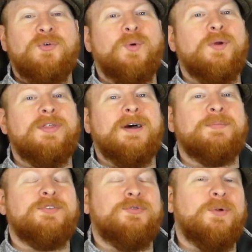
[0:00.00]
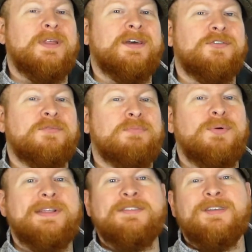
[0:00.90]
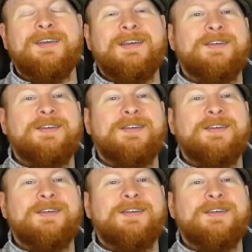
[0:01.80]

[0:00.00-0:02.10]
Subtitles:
worth up to 40,000 points.